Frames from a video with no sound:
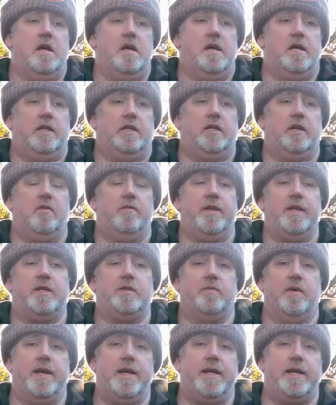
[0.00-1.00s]
So
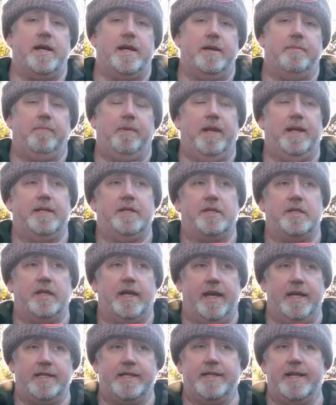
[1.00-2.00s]
this week I plan to
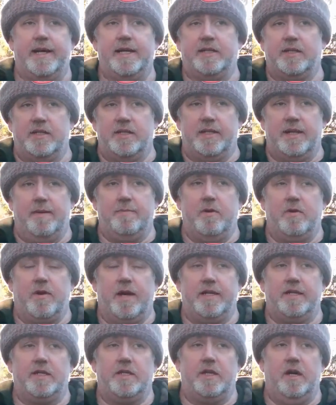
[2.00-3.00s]
get a start on the ammo
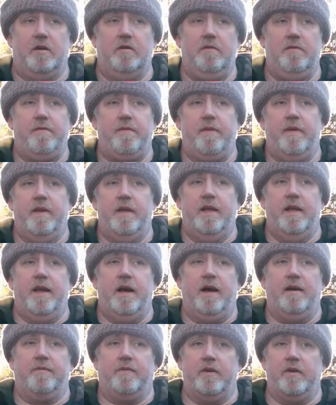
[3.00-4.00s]
can stove.
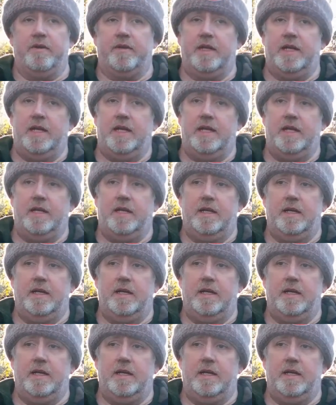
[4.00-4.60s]
I've got the